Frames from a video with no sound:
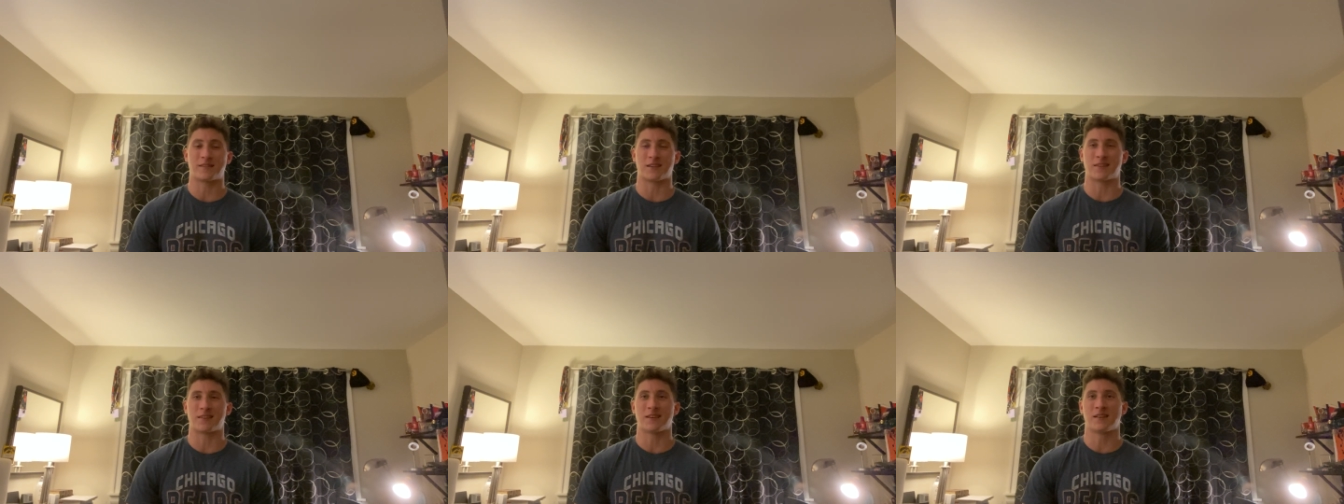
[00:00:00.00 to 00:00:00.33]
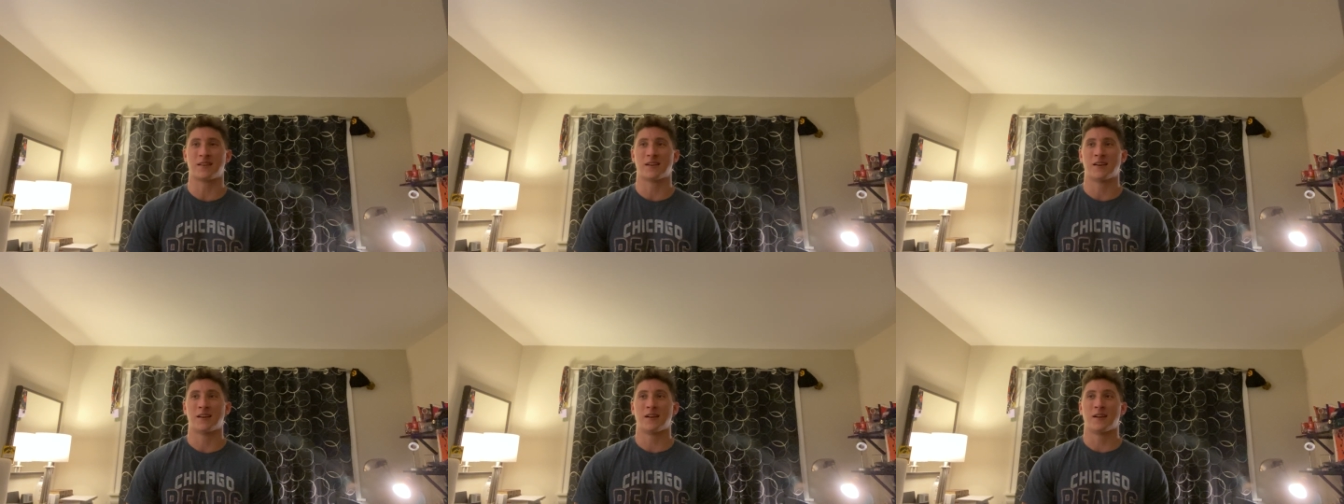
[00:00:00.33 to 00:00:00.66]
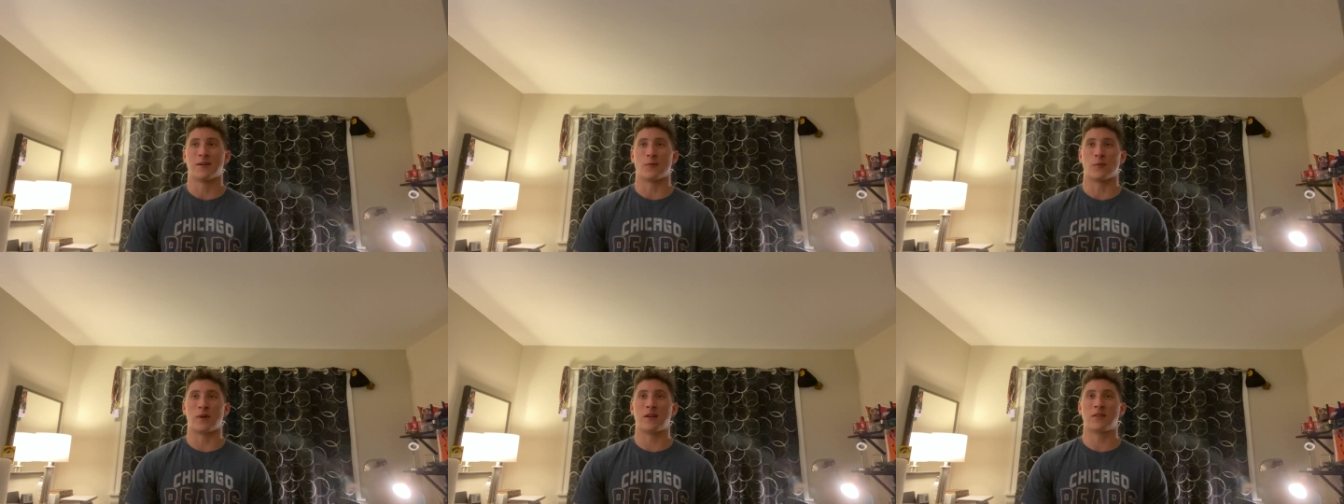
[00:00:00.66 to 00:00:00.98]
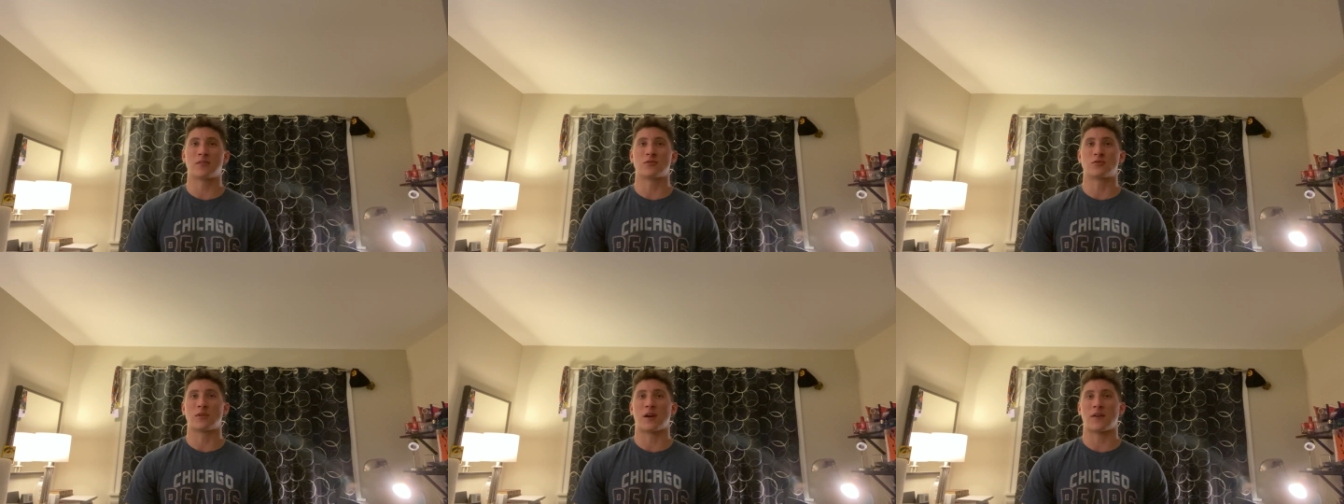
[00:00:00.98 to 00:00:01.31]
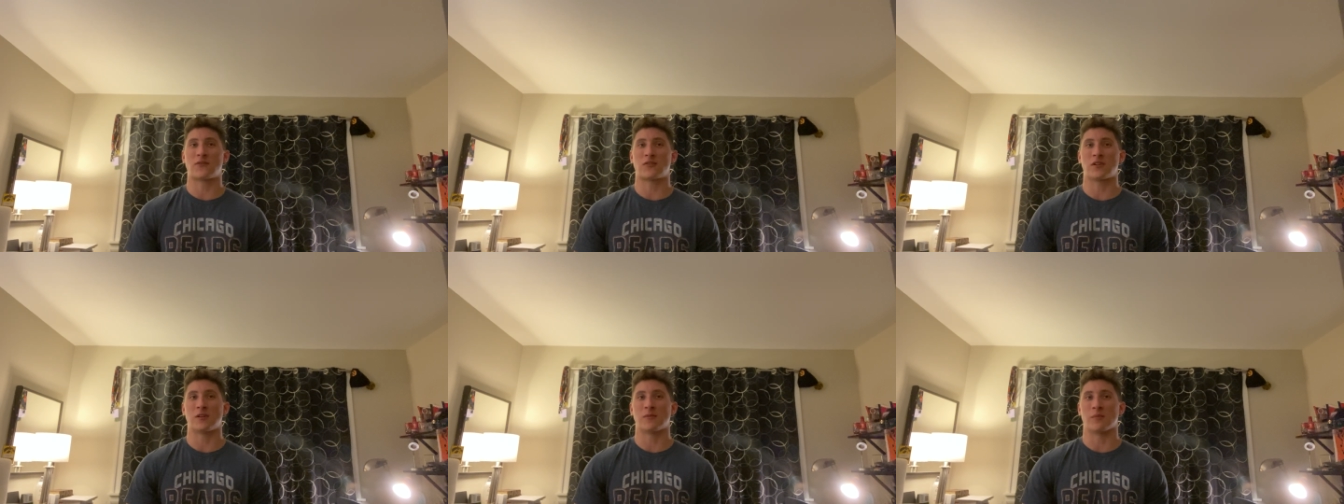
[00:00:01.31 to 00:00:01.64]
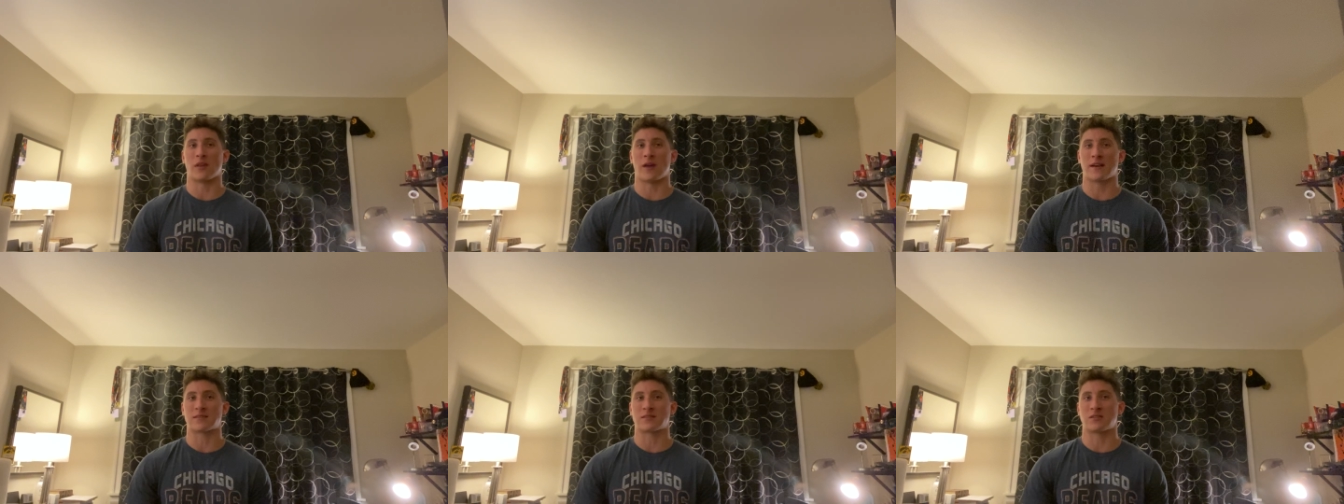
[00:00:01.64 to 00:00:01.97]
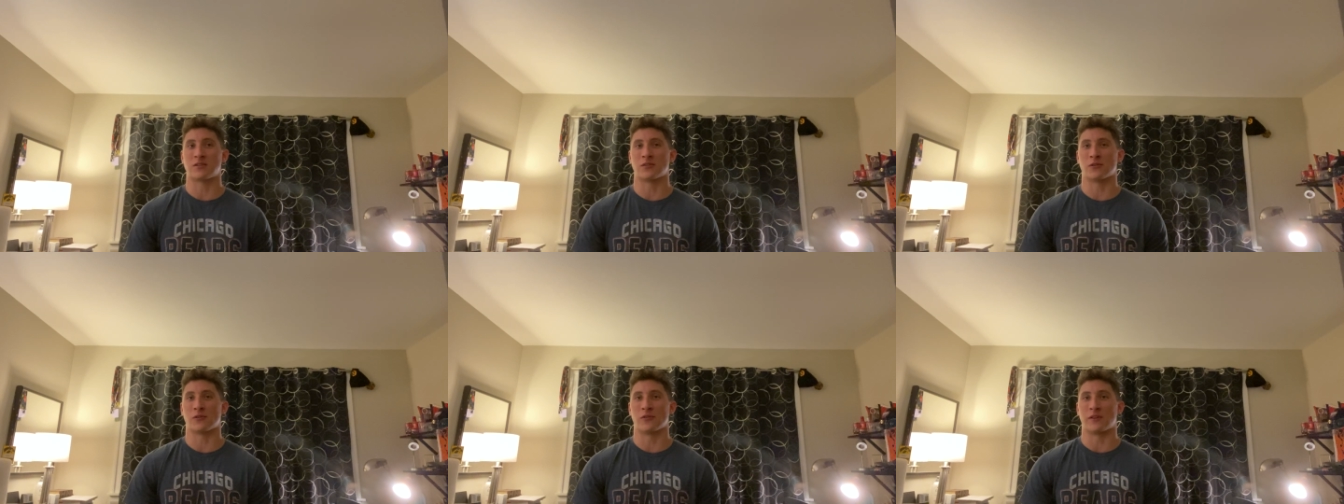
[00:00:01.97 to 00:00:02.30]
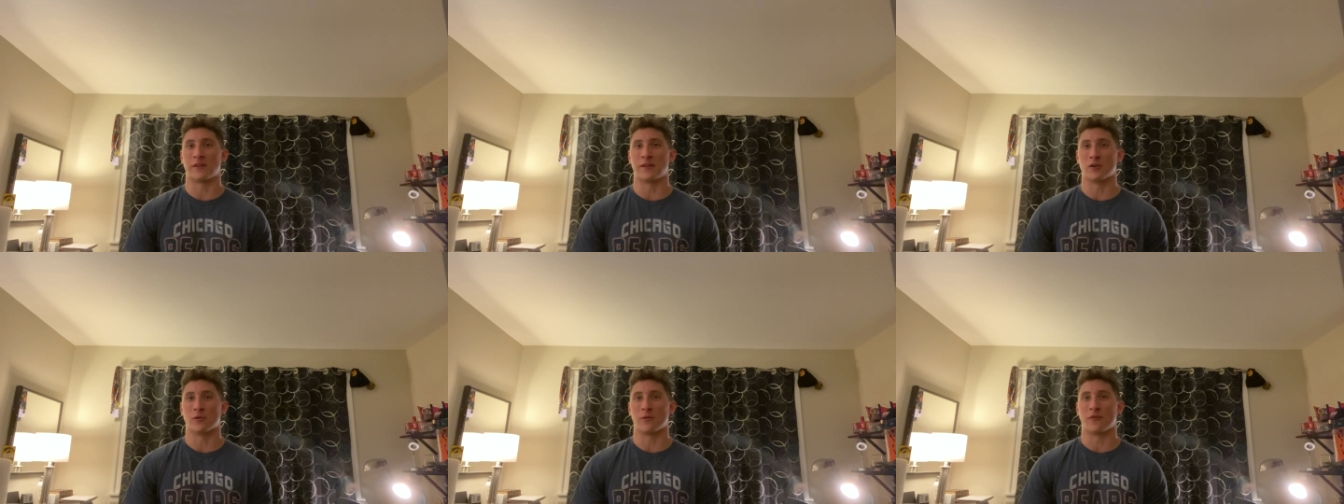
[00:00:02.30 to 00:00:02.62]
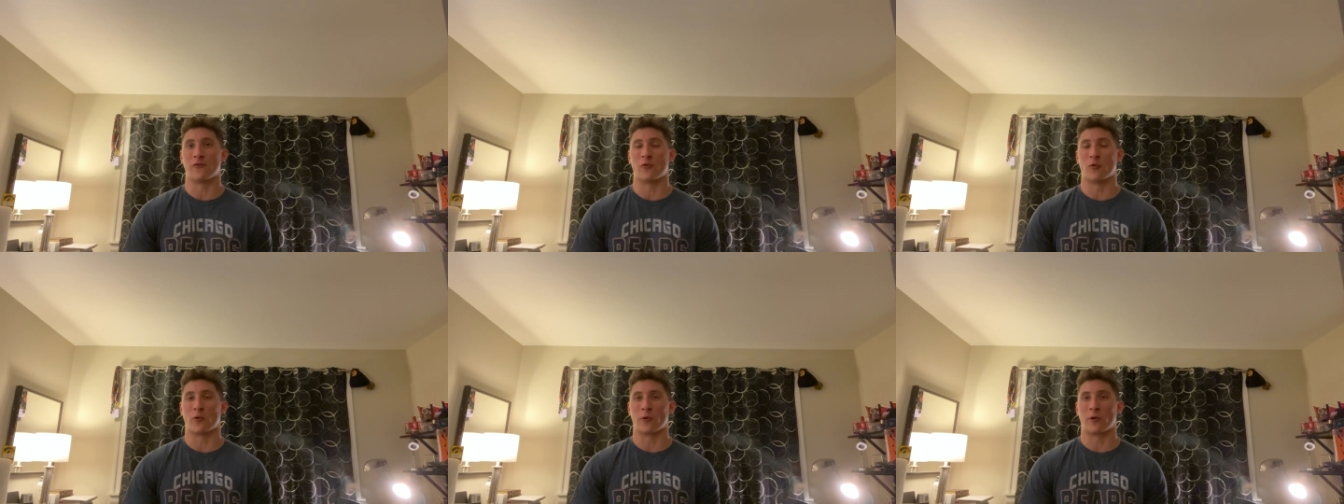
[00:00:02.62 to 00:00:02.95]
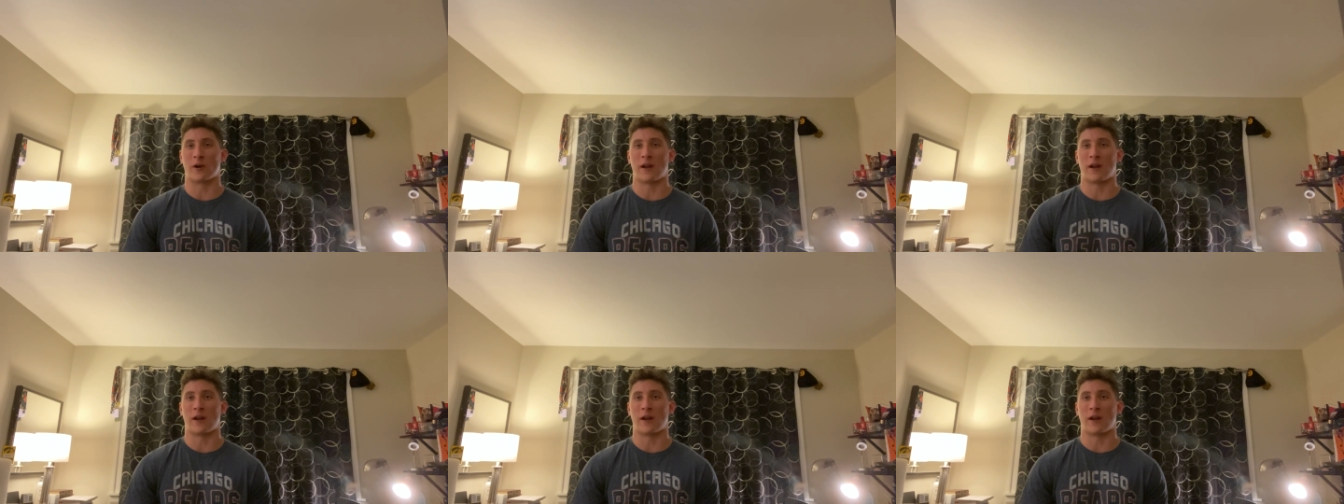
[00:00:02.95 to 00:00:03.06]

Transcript: I think we either drafted him last year or the year before,